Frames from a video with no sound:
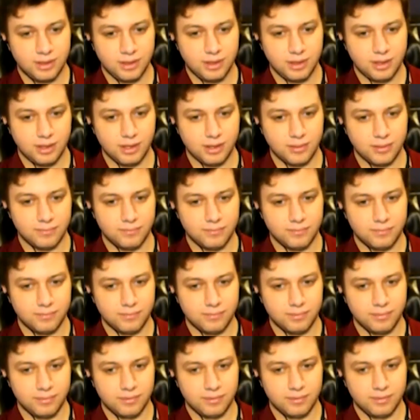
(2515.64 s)
um,
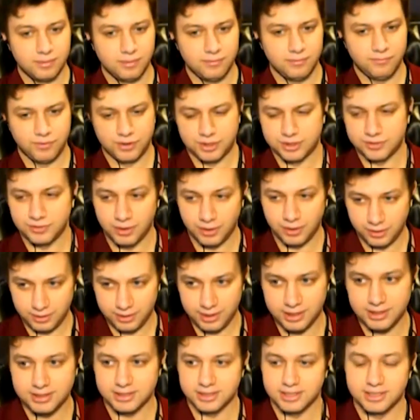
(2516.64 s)
first of all
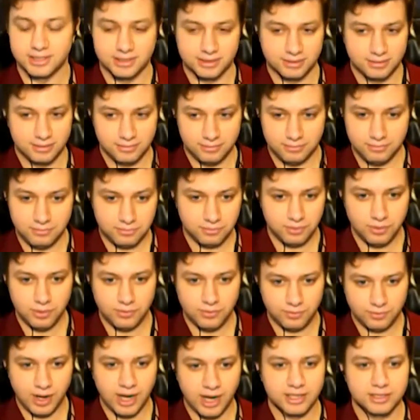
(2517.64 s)
is this
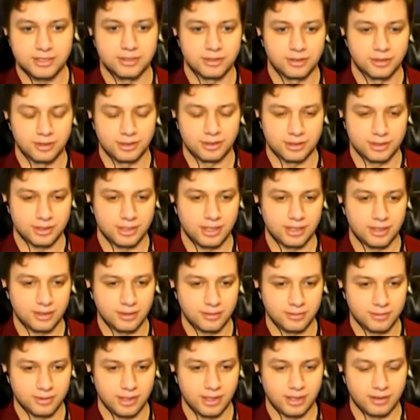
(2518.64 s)
rational kind
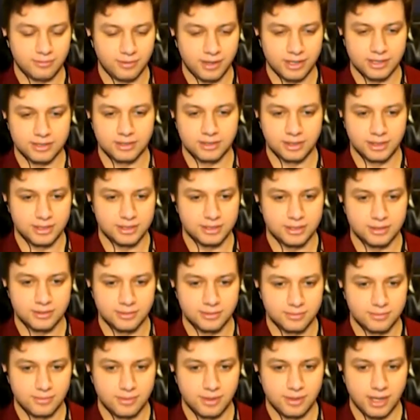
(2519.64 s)
of kind of rational agent
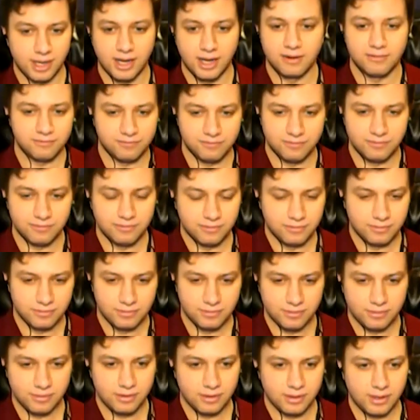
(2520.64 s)
have
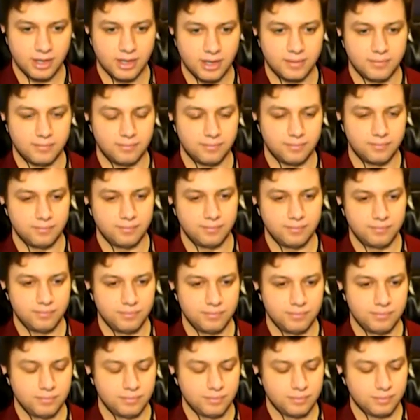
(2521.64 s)
um,
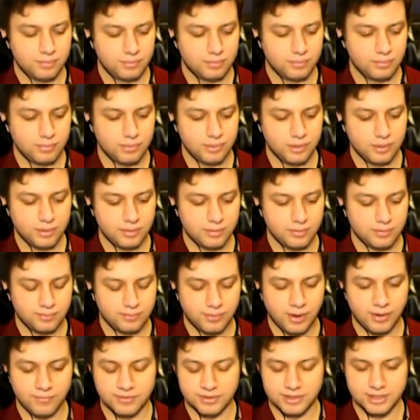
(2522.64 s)

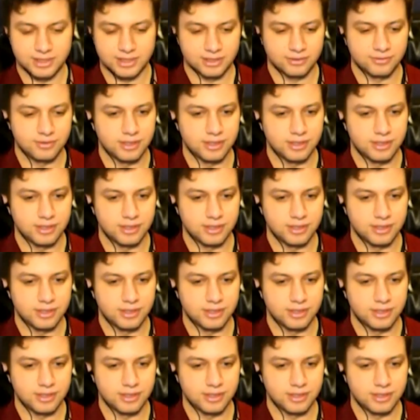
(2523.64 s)
preferences and